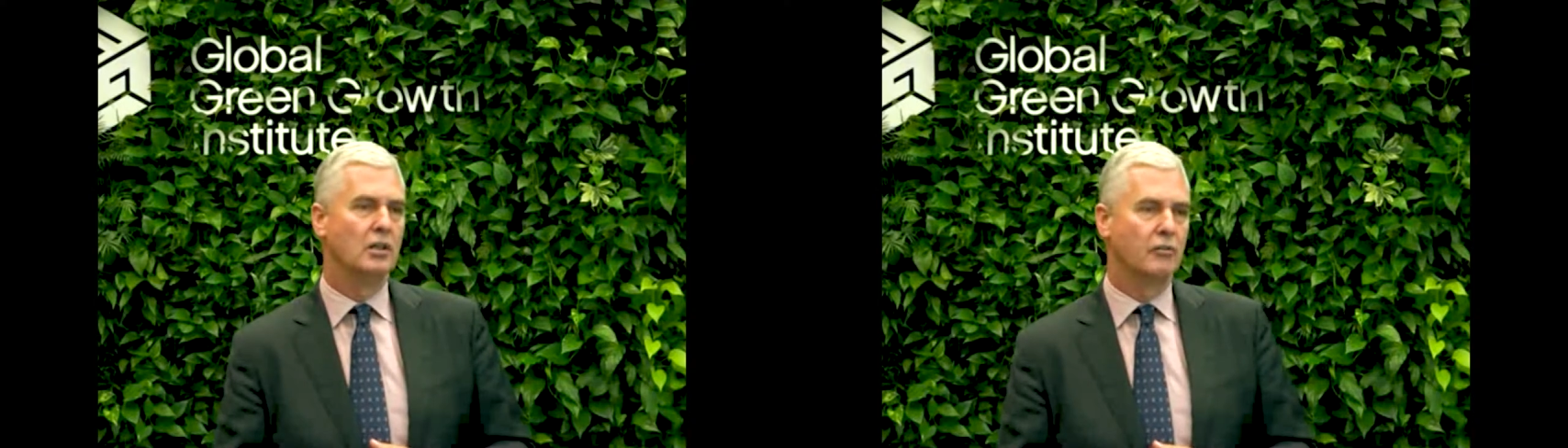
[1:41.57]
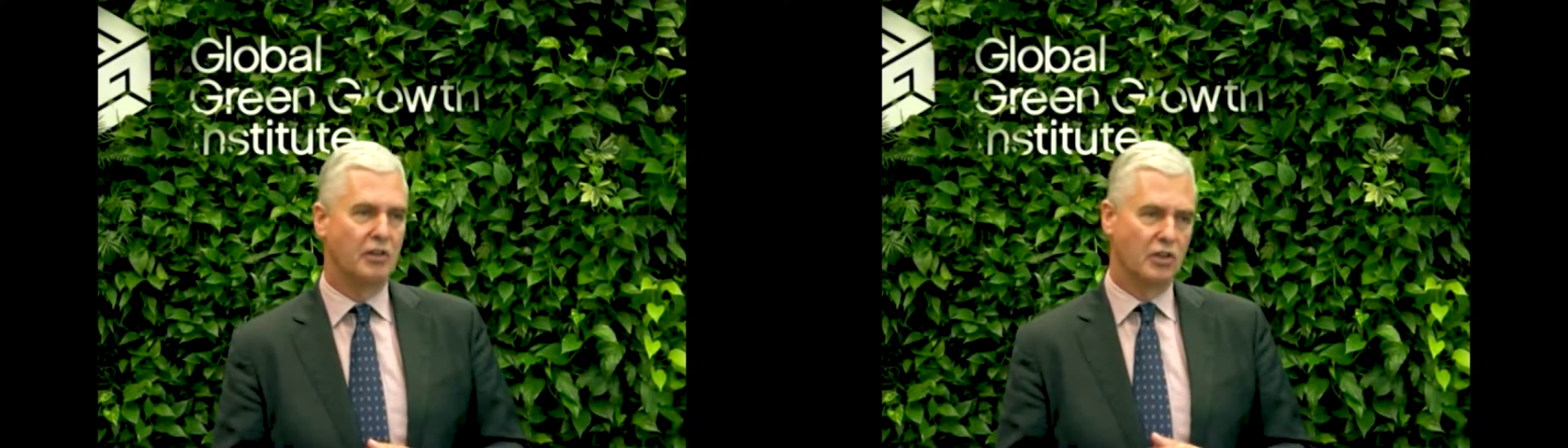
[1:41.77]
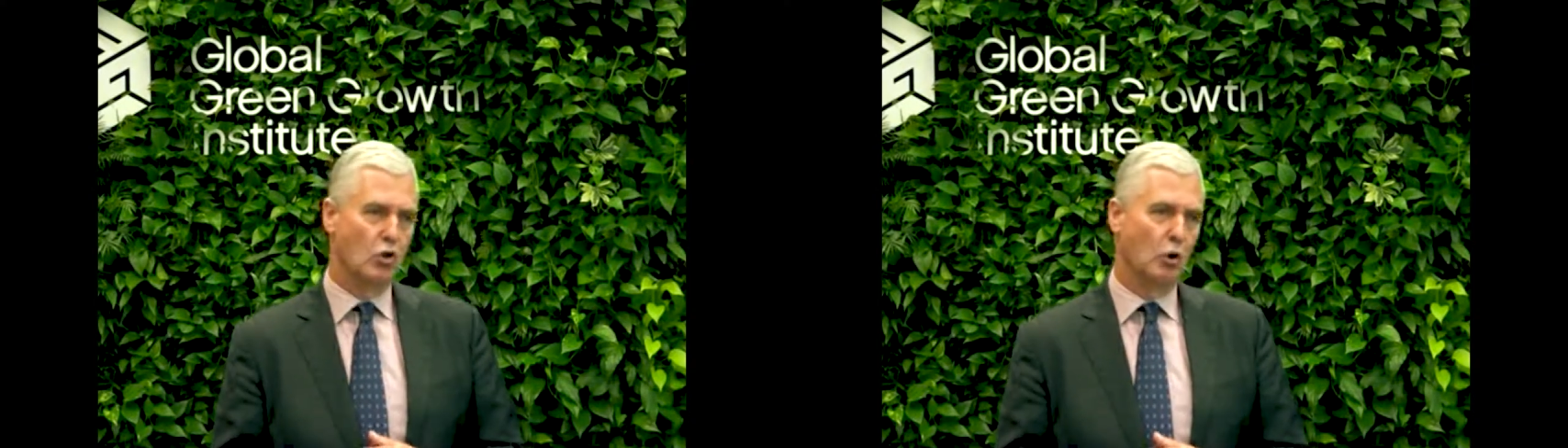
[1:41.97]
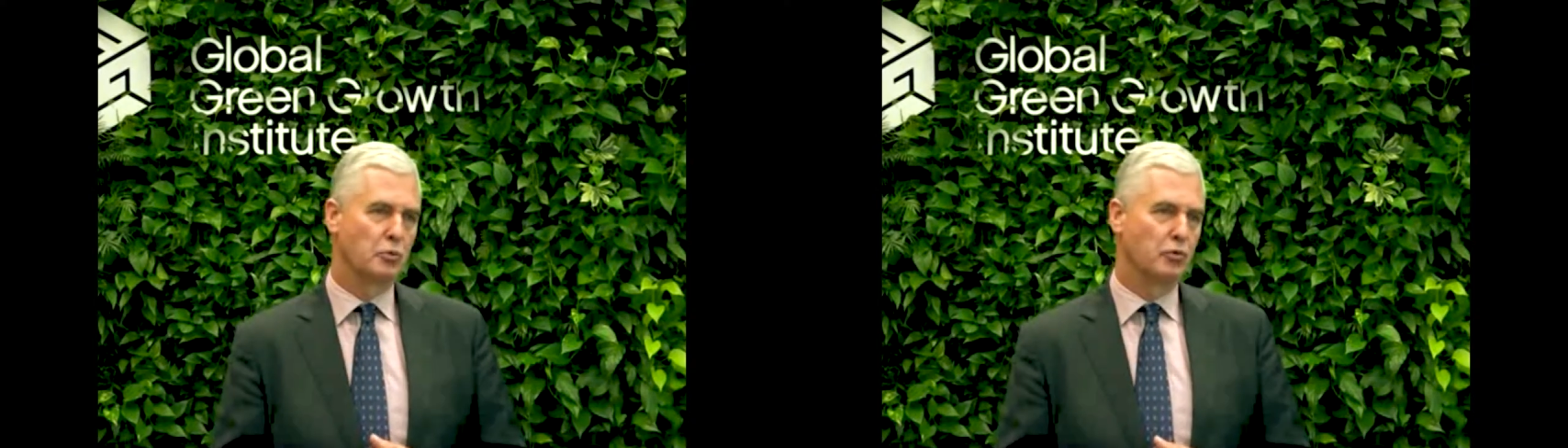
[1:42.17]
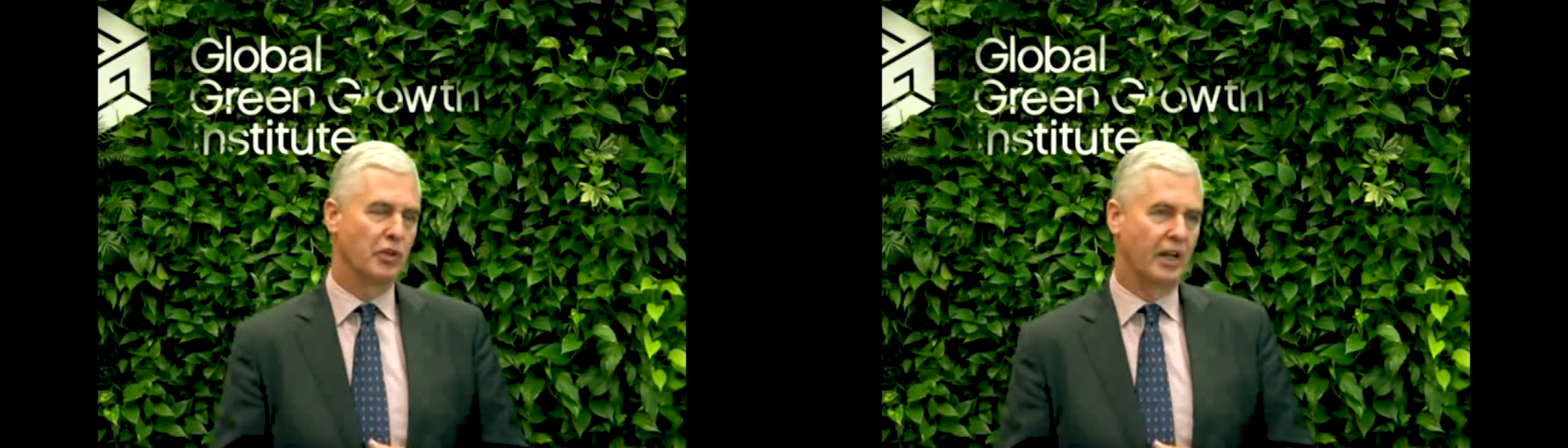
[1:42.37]
green jobs
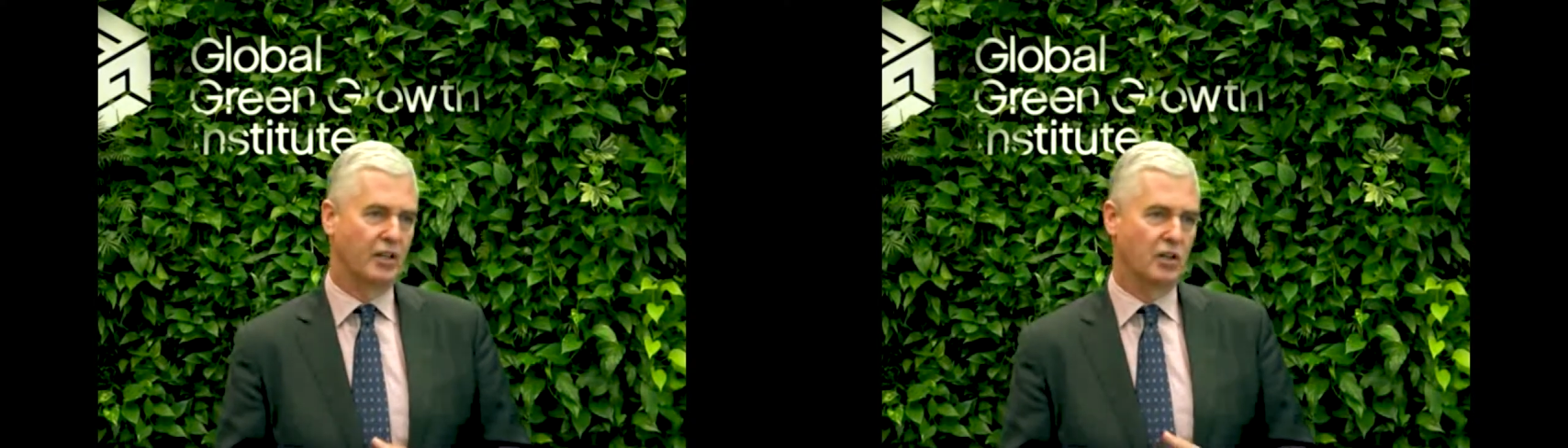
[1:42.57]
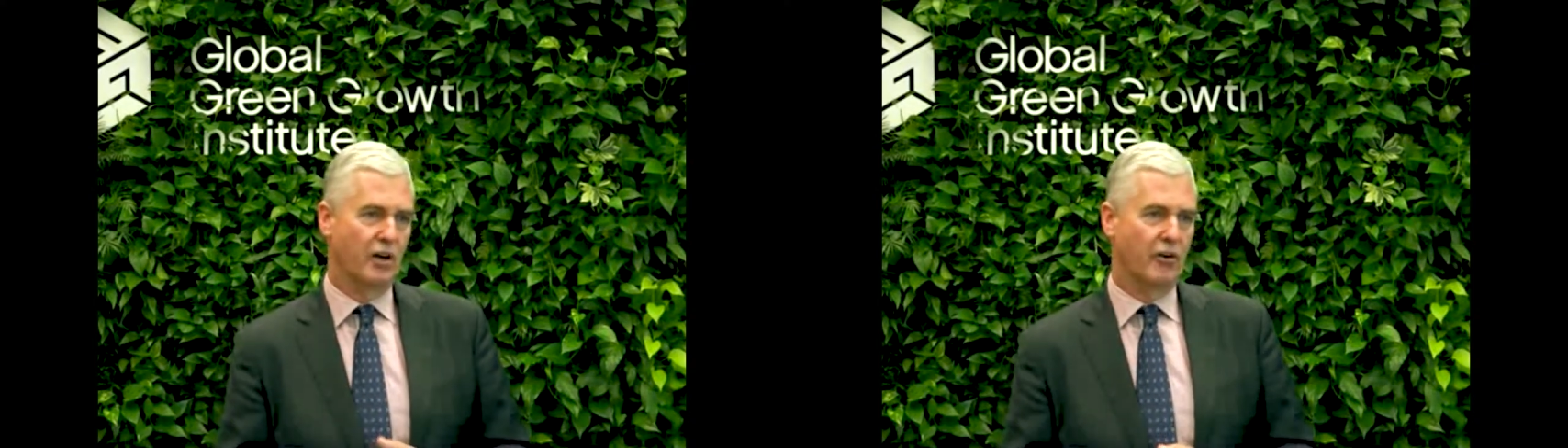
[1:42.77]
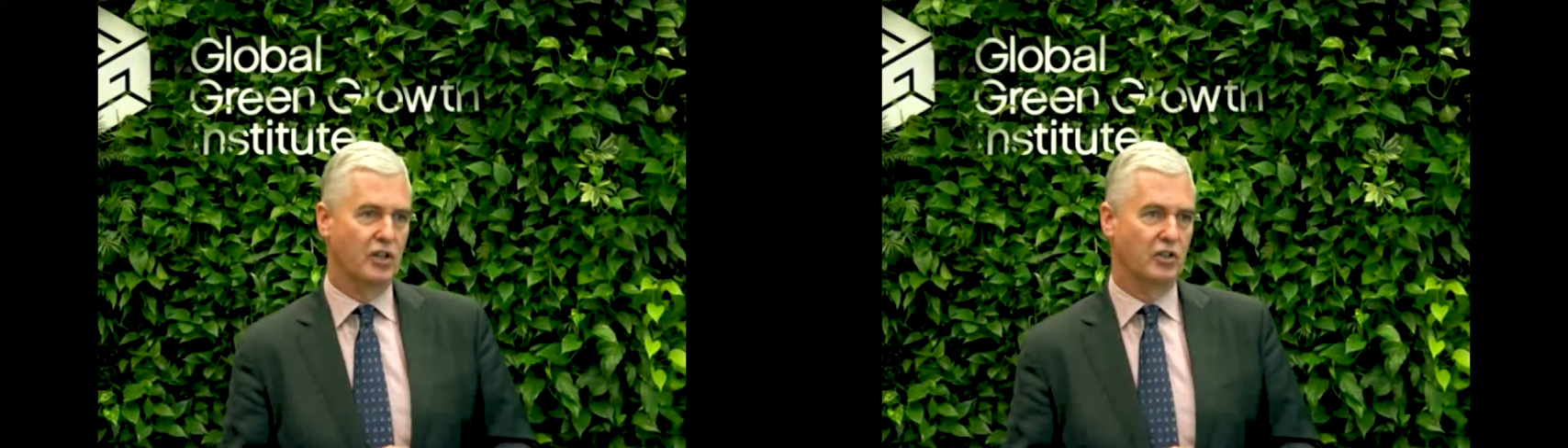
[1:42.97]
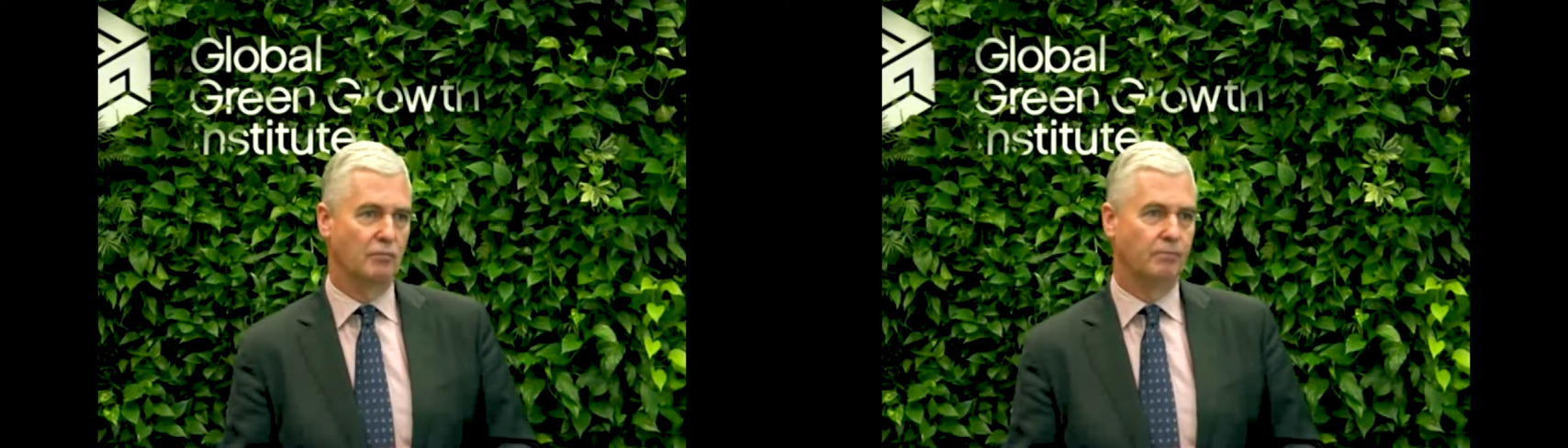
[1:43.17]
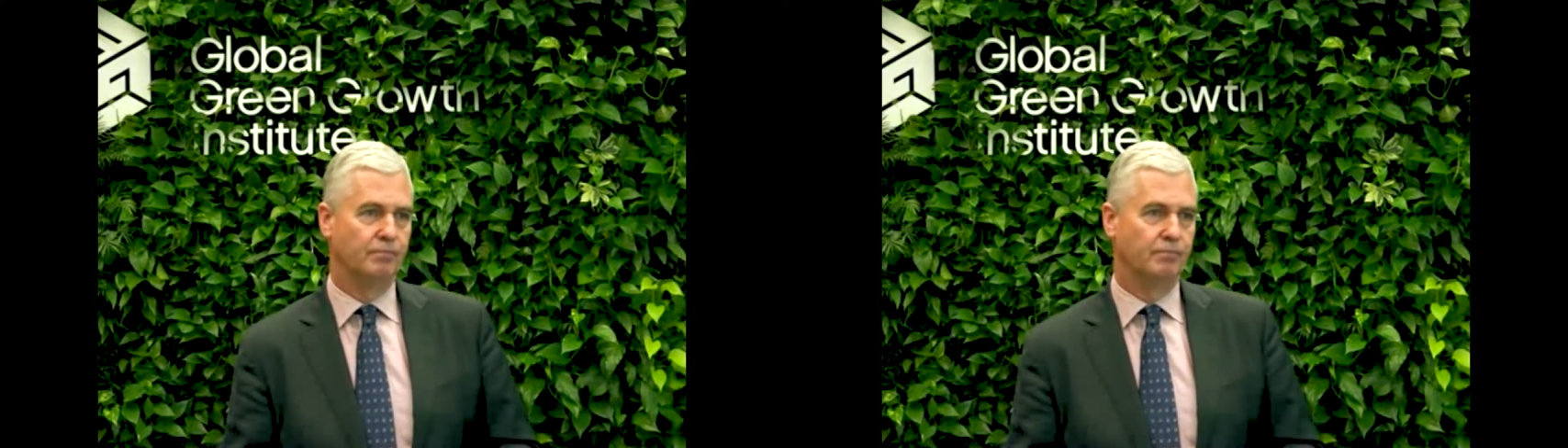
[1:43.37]
for the next generation?